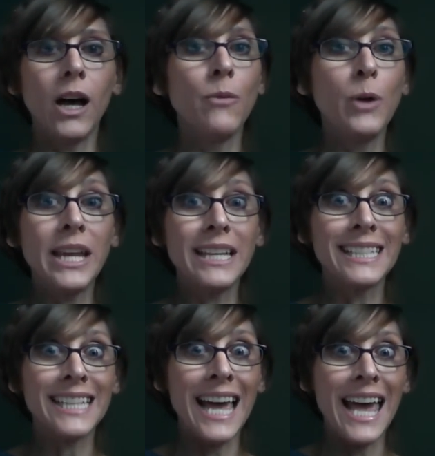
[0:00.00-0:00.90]
we can
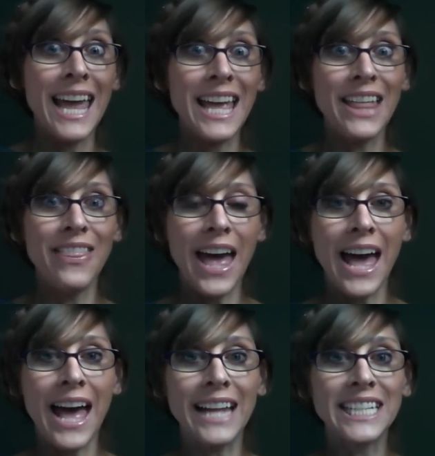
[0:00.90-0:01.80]
say
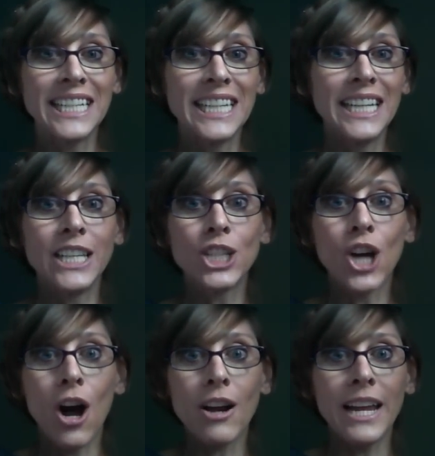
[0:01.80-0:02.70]
that the
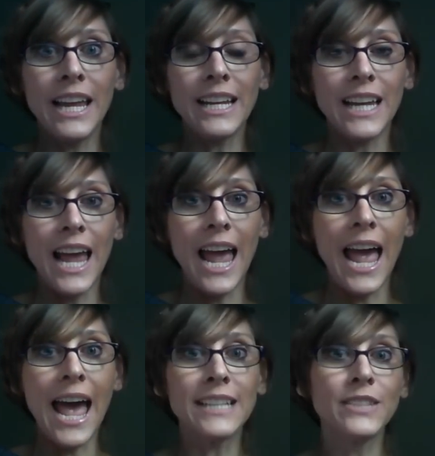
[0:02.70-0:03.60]
target
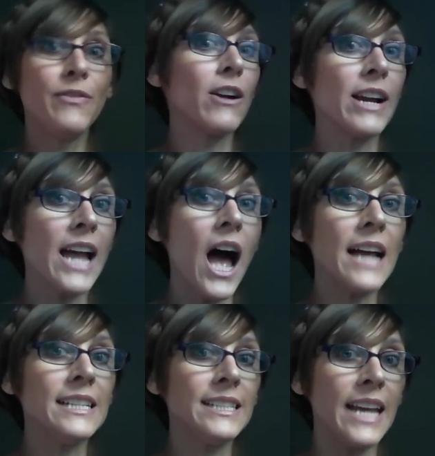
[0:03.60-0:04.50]
has very
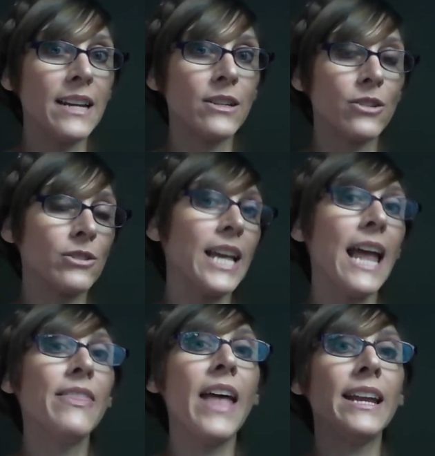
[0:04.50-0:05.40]
high standards,
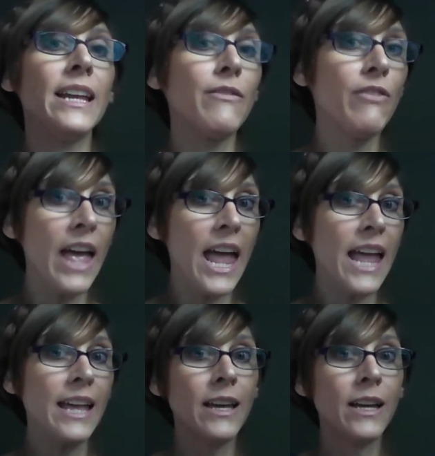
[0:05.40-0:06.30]
and that if
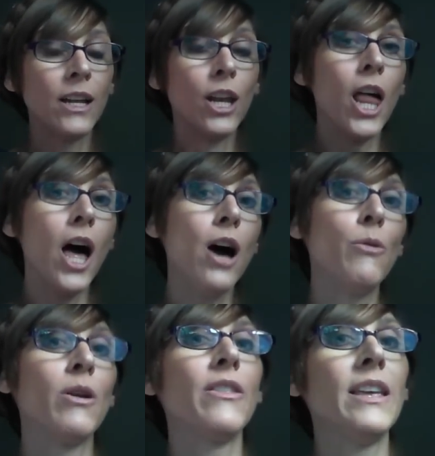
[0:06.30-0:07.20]
they
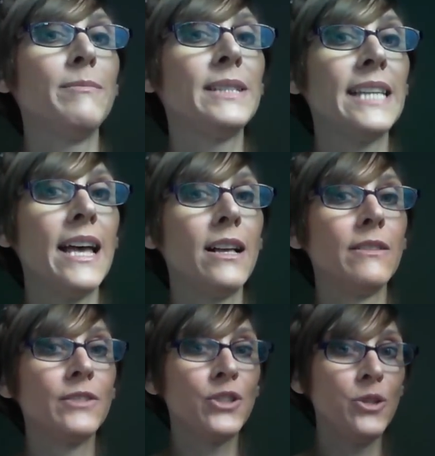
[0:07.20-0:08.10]
lower
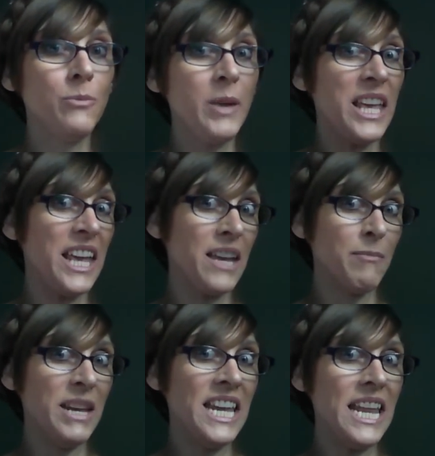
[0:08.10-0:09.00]
themselves to being
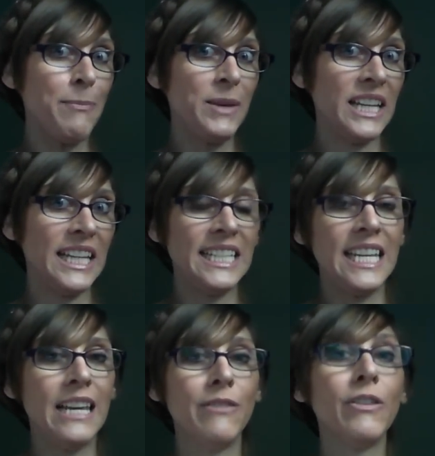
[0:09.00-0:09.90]

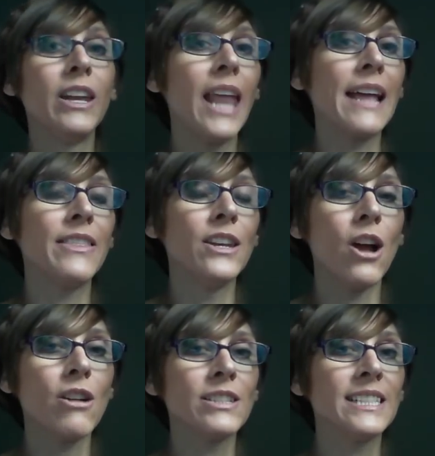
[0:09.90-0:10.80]
manipulative like the
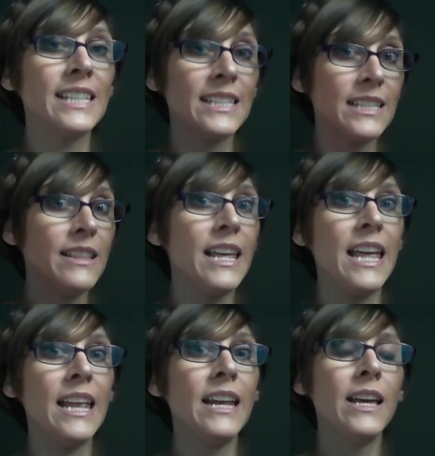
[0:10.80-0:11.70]
narcissist,
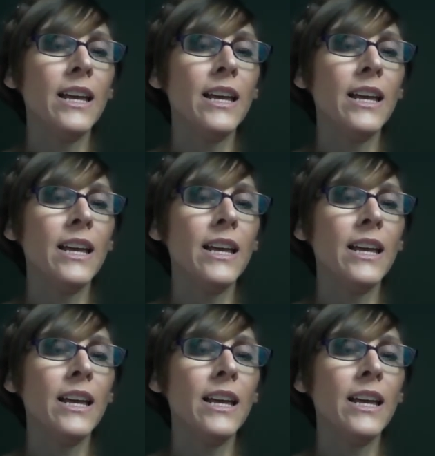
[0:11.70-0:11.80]
then